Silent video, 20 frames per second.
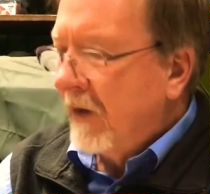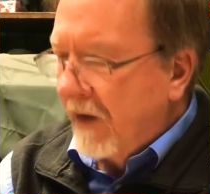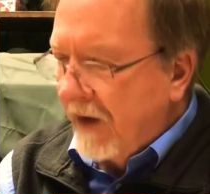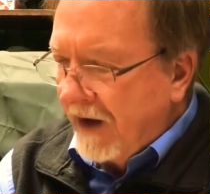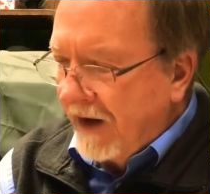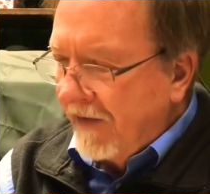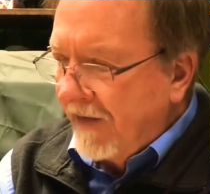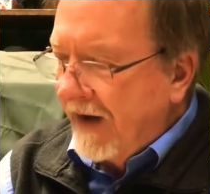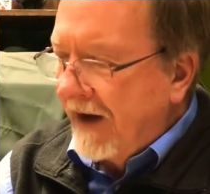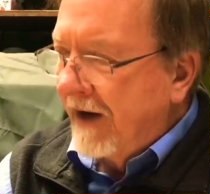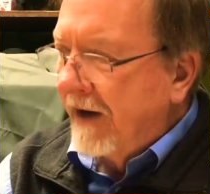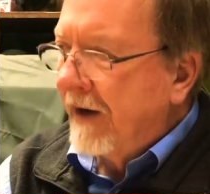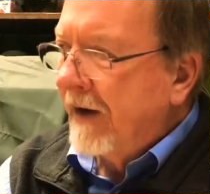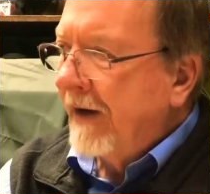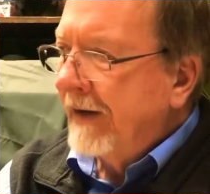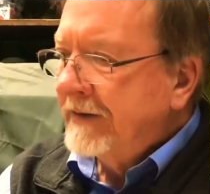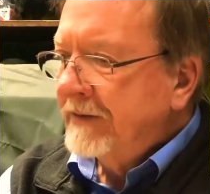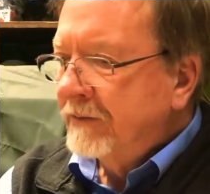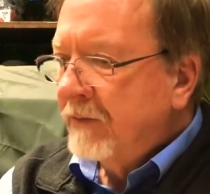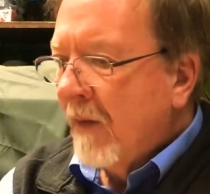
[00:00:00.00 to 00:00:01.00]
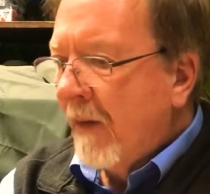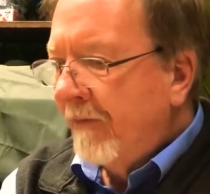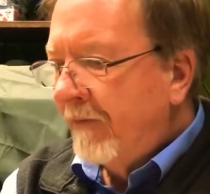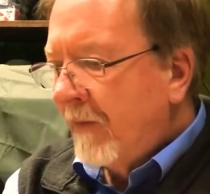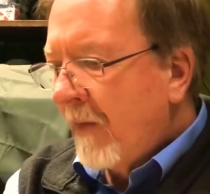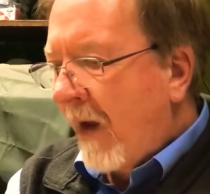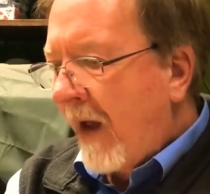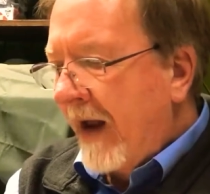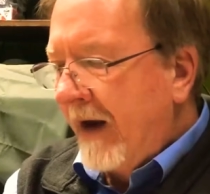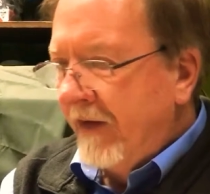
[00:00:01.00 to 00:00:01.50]
going on there,
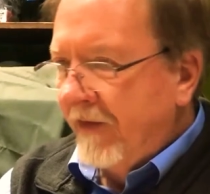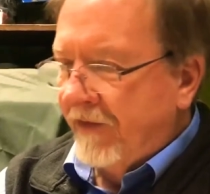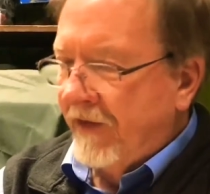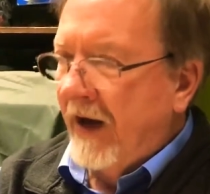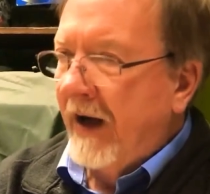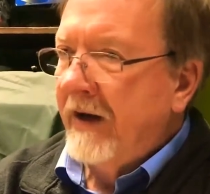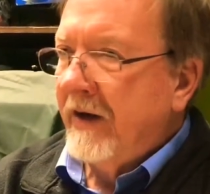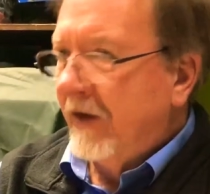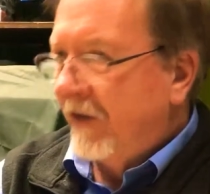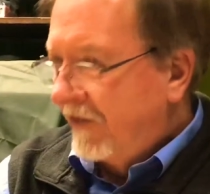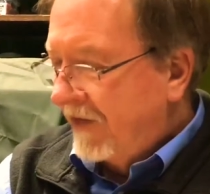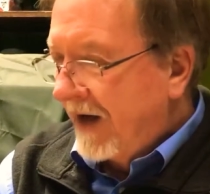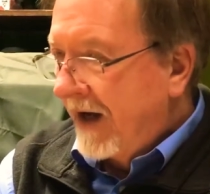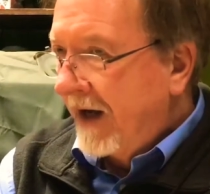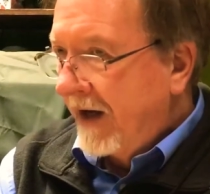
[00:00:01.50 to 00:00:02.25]
and it's tied to